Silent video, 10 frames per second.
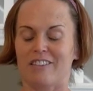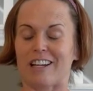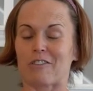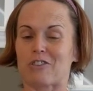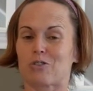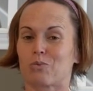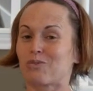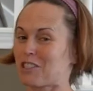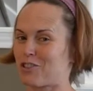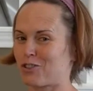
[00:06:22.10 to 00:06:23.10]
Now these are
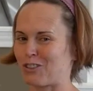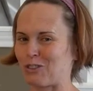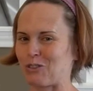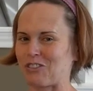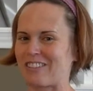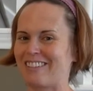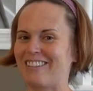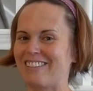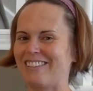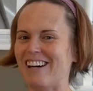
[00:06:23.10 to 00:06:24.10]
wrist circles,
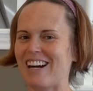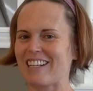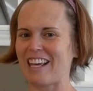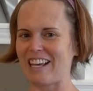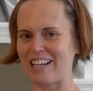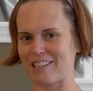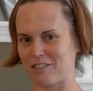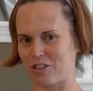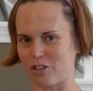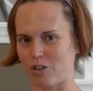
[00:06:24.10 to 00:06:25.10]
not
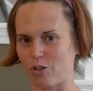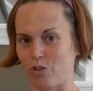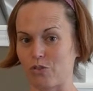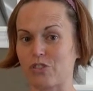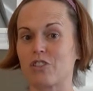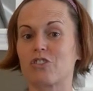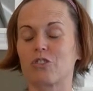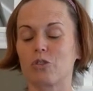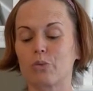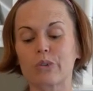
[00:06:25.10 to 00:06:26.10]
hand circles. So
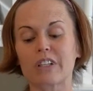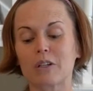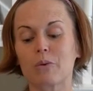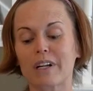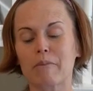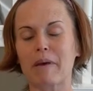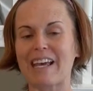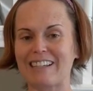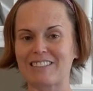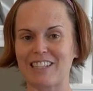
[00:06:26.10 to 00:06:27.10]
you really want to
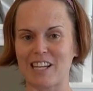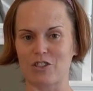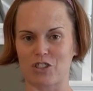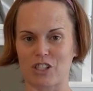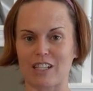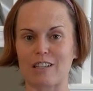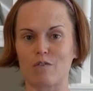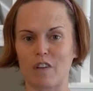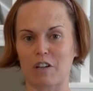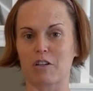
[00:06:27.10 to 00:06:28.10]
pay attention in
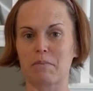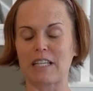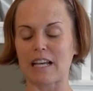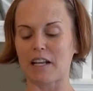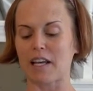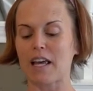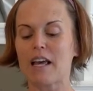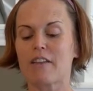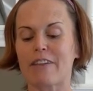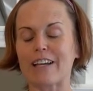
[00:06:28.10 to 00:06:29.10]
the very beginning
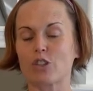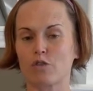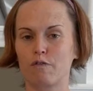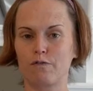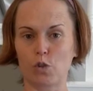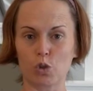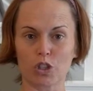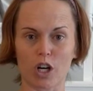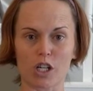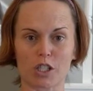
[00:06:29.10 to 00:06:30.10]
that your
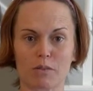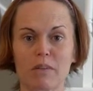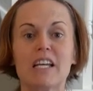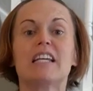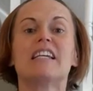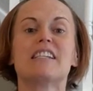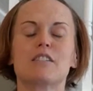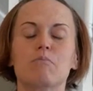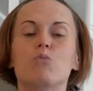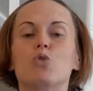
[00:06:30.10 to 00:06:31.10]
forearm is
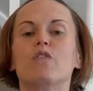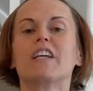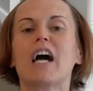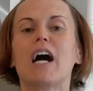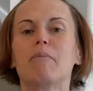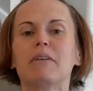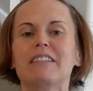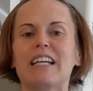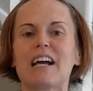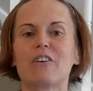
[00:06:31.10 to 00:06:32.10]
moving up
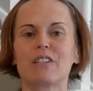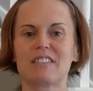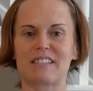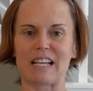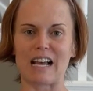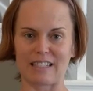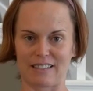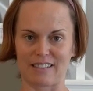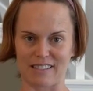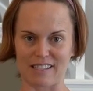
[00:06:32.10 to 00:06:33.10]
and down and side
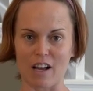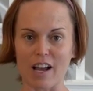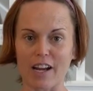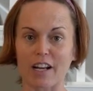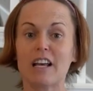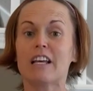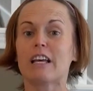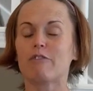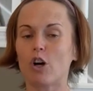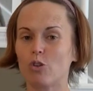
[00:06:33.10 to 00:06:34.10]
to side.
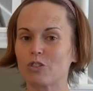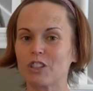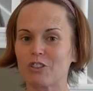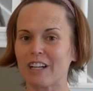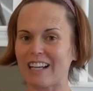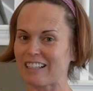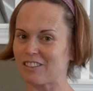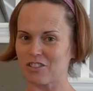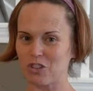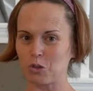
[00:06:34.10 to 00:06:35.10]
If only your hand
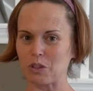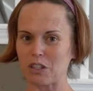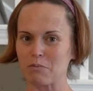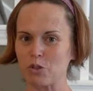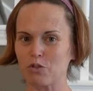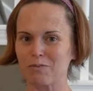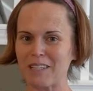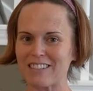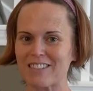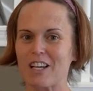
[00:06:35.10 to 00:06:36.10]
is doing the
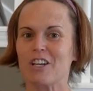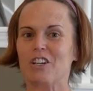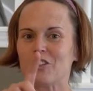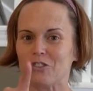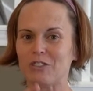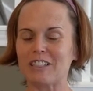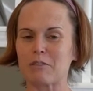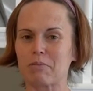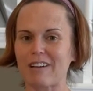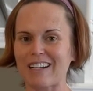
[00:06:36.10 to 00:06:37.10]
movement, you need
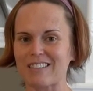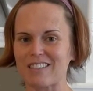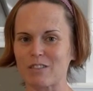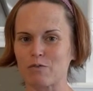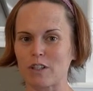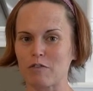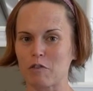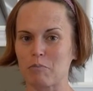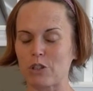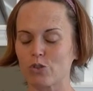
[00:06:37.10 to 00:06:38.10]
to practice in front of
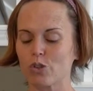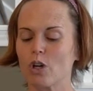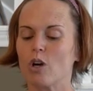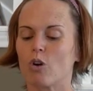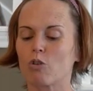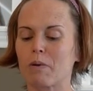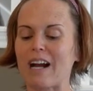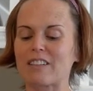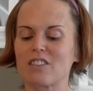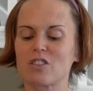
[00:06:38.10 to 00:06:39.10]
a mirror or
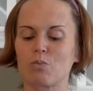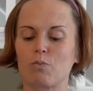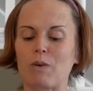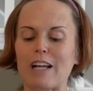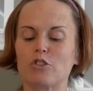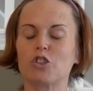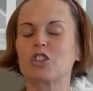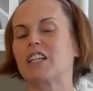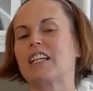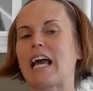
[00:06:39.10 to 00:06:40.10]
practice by
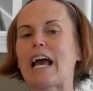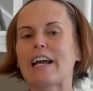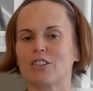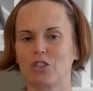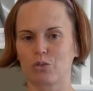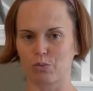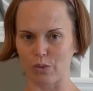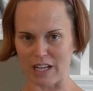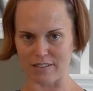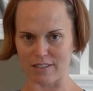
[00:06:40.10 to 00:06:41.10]
looking at your
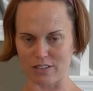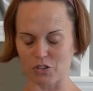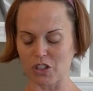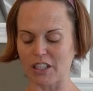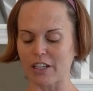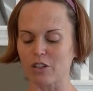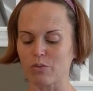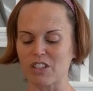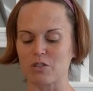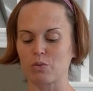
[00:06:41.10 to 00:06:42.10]
wrist. Looking at your
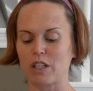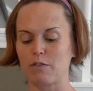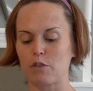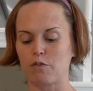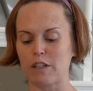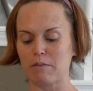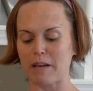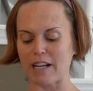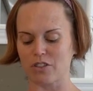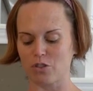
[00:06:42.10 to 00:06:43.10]
wrist will give you
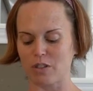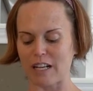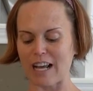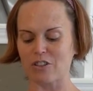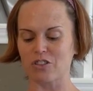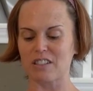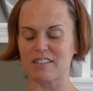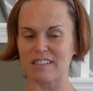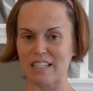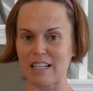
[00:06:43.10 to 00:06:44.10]
feedback so you can actually
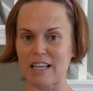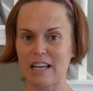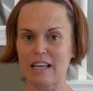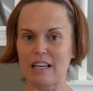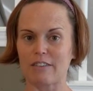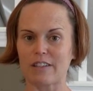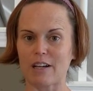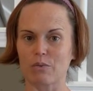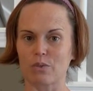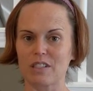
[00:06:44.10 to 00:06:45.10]
see if
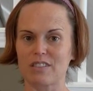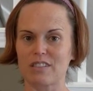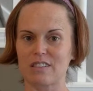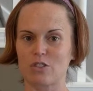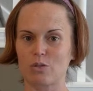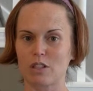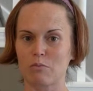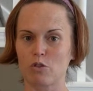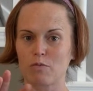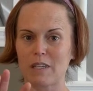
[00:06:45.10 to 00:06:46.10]
that wrist is doing the
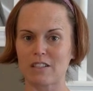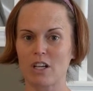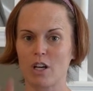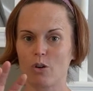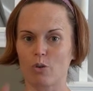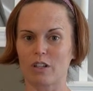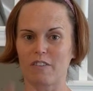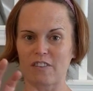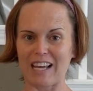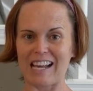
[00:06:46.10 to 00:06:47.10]
movement or
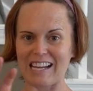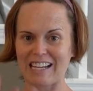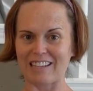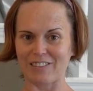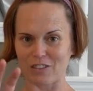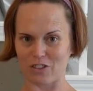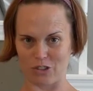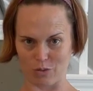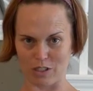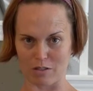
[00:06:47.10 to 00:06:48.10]
if the hand is
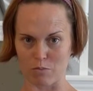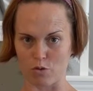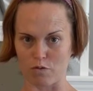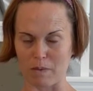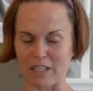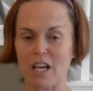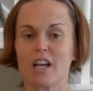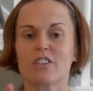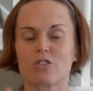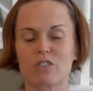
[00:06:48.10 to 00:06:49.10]
doing the movement.
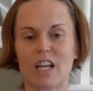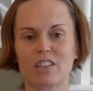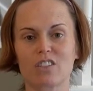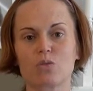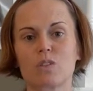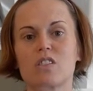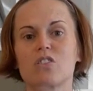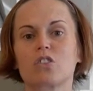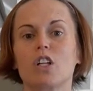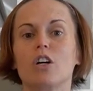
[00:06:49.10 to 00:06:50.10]
So take this one
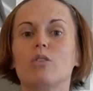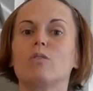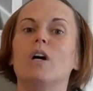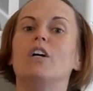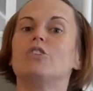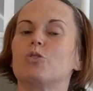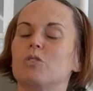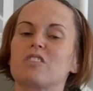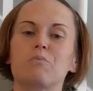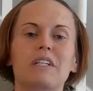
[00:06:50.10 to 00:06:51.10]
slow, do it
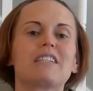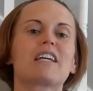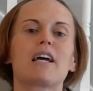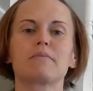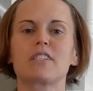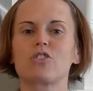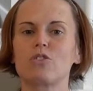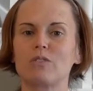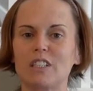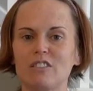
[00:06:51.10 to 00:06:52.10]
as many times as you
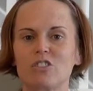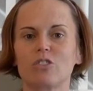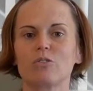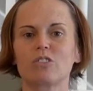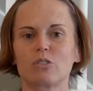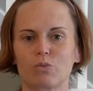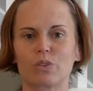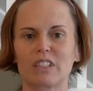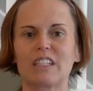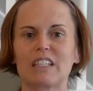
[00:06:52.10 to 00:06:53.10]
need to
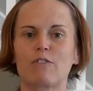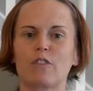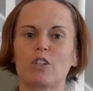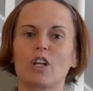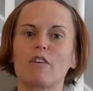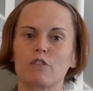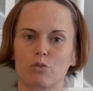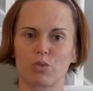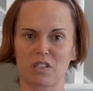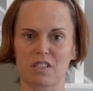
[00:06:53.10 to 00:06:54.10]
really get a feel of the
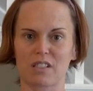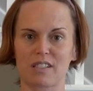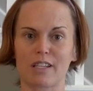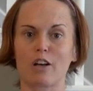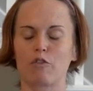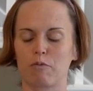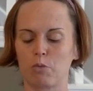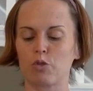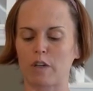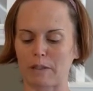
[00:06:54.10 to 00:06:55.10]
wrist itself
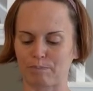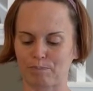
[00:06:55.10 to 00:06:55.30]
moving.